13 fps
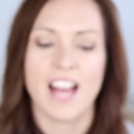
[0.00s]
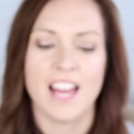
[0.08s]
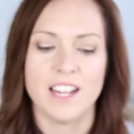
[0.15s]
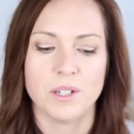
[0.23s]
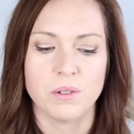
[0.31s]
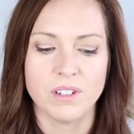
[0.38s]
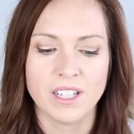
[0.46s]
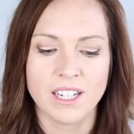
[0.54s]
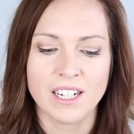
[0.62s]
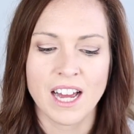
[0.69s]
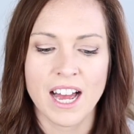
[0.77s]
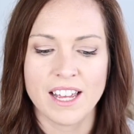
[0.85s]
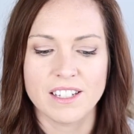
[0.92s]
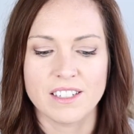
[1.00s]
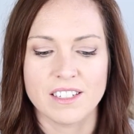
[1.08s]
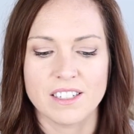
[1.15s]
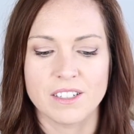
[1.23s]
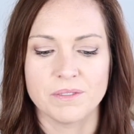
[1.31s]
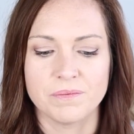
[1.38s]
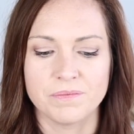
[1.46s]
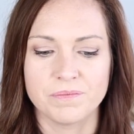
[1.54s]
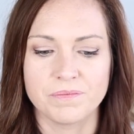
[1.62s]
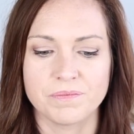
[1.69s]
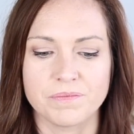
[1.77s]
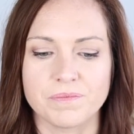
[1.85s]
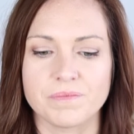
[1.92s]
And it's really nice,
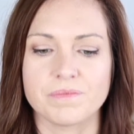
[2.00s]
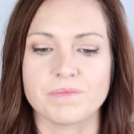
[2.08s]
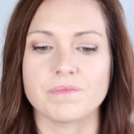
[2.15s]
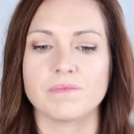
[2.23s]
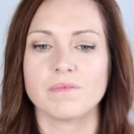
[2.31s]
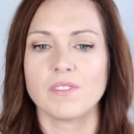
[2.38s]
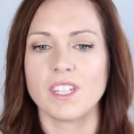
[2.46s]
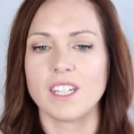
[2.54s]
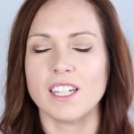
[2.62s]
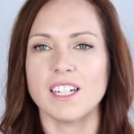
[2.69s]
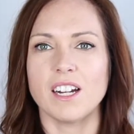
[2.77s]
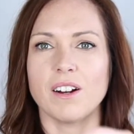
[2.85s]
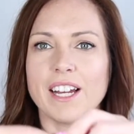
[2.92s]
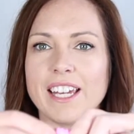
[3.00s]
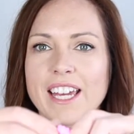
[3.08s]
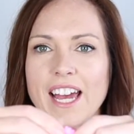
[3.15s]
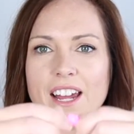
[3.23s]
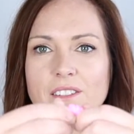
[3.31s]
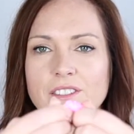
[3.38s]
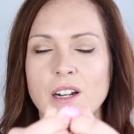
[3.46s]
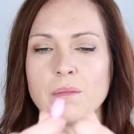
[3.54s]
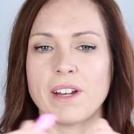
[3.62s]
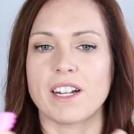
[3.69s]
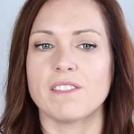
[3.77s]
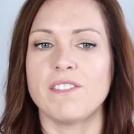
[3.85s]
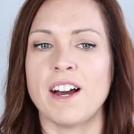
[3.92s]
you know, again, from
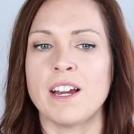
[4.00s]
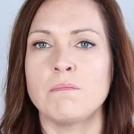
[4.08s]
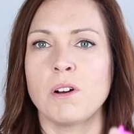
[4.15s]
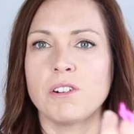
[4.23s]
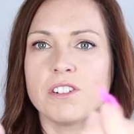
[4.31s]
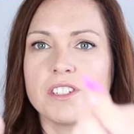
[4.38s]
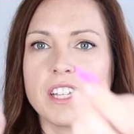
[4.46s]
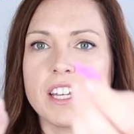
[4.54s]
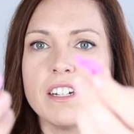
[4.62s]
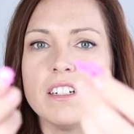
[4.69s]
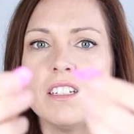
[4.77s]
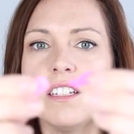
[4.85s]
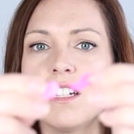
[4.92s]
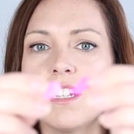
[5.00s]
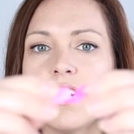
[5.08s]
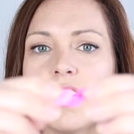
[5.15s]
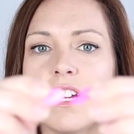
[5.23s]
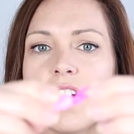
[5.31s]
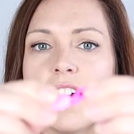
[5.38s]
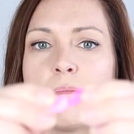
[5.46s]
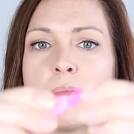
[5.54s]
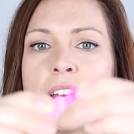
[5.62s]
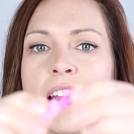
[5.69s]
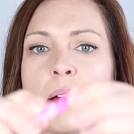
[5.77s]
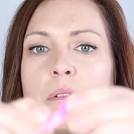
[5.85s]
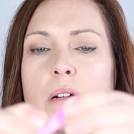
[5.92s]
like a fine motor skill of
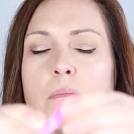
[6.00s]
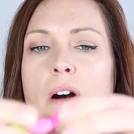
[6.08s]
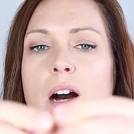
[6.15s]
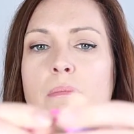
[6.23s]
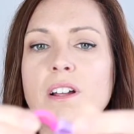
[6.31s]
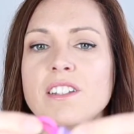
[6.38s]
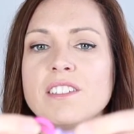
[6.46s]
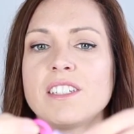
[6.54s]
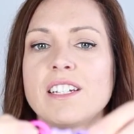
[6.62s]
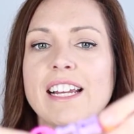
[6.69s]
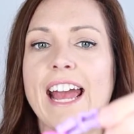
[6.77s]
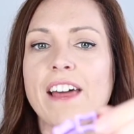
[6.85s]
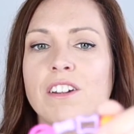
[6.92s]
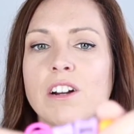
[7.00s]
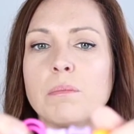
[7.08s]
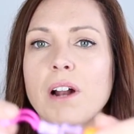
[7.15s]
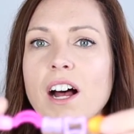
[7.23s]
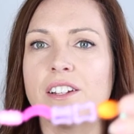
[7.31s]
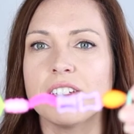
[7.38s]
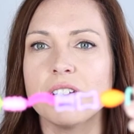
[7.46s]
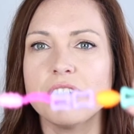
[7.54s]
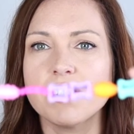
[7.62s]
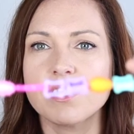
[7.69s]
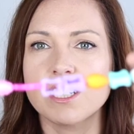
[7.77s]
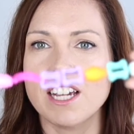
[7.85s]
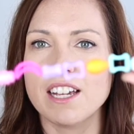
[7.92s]
being able to pop all this together, but also
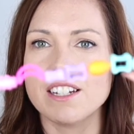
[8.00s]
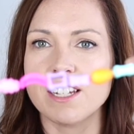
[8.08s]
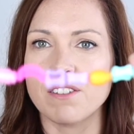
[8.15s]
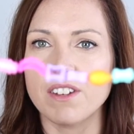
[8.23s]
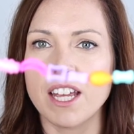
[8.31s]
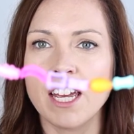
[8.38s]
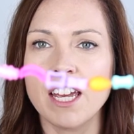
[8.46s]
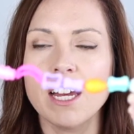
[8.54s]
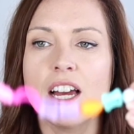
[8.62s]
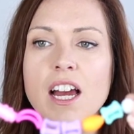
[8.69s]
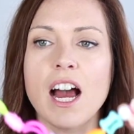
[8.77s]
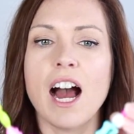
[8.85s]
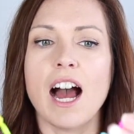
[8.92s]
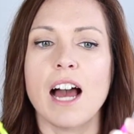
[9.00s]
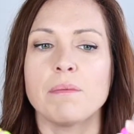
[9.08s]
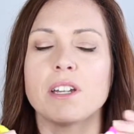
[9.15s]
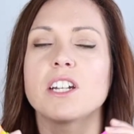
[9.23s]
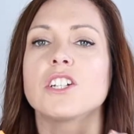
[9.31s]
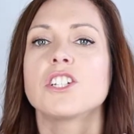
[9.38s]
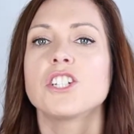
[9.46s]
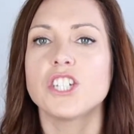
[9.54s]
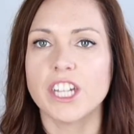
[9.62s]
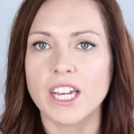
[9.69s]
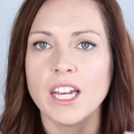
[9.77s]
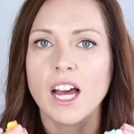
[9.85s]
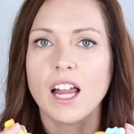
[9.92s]
just creativity. I mean,
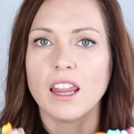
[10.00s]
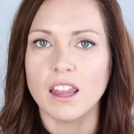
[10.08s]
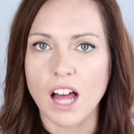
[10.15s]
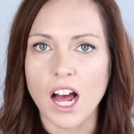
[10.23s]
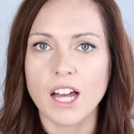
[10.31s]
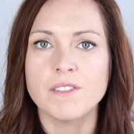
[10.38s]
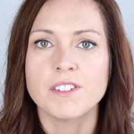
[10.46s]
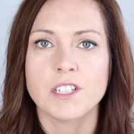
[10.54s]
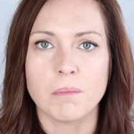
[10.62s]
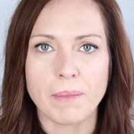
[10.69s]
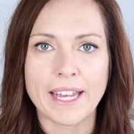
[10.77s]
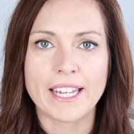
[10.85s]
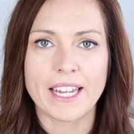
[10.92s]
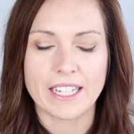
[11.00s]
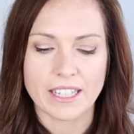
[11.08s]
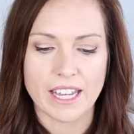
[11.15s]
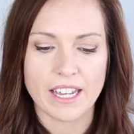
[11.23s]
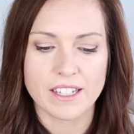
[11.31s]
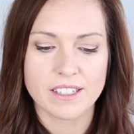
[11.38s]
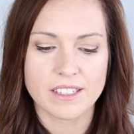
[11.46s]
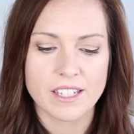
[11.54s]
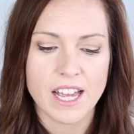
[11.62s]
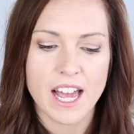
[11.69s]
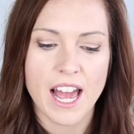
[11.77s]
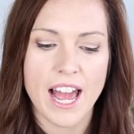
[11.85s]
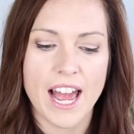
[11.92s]
she loves making these,
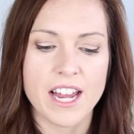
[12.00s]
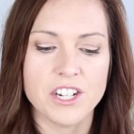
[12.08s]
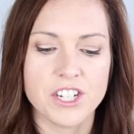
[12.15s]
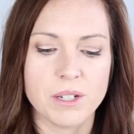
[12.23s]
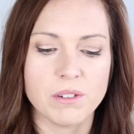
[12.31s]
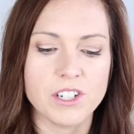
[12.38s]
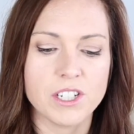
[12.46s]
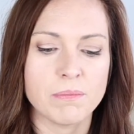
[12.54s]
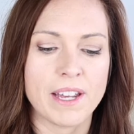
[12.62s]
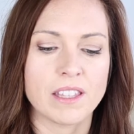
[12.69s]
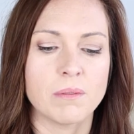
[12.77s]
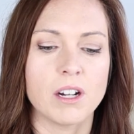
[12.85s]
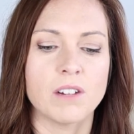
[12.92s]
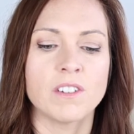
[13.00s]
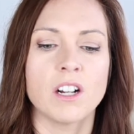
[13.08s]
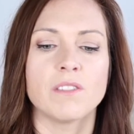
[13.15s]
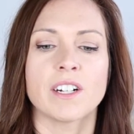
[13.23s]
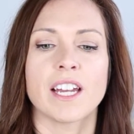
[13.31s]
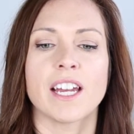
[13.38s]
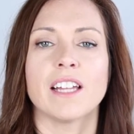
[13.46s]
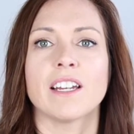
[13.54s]
and she'll just make them over and over again.